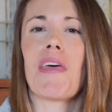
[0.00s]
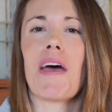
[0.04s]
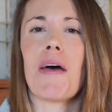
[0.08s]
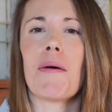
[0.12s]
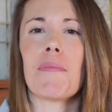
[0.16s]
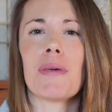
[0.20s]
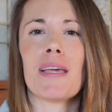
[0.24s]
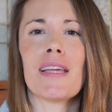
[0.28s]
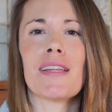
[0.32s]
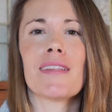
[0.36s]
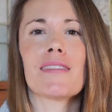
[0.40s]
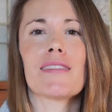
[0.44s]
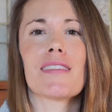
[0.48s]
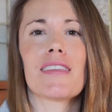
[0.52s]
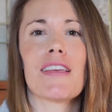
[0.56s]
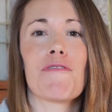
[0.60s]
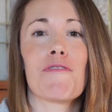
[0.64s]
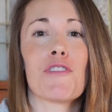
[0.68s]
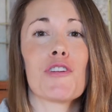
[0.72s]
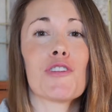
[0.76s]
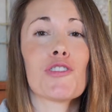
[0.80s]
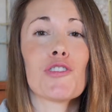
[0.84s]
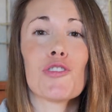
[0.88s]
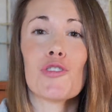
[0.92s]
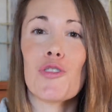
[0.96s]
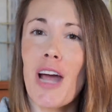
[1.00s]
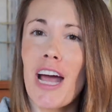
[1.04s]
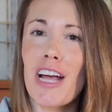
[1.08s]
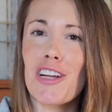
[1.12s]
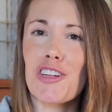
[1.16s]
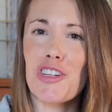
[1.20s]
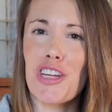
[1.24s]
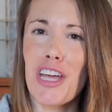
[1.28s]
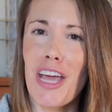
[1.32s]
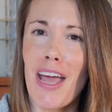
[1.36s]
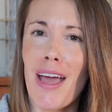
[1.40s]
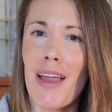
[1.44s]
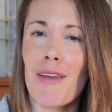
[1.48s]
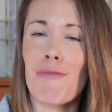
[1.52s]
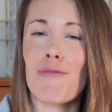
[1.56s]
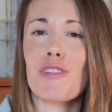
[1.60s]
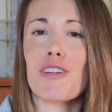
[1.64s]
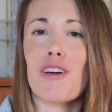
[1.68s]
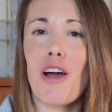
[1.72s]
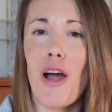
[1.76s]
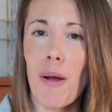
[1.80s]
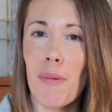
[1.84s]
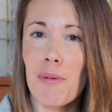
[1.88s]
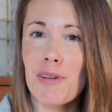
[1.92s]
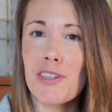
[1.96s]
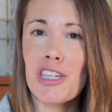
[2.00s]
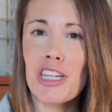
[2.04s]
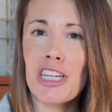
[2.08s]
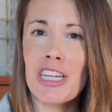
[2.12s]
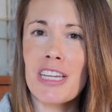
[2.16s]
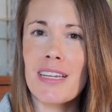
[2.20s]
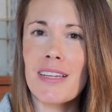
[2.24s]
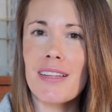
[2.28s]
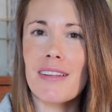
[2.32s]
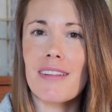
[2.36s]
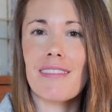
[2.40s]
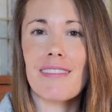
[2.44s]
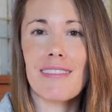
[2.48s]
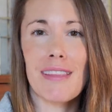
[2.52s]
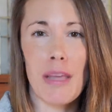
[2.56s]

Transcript: That means if there's a trash can with garbage in it,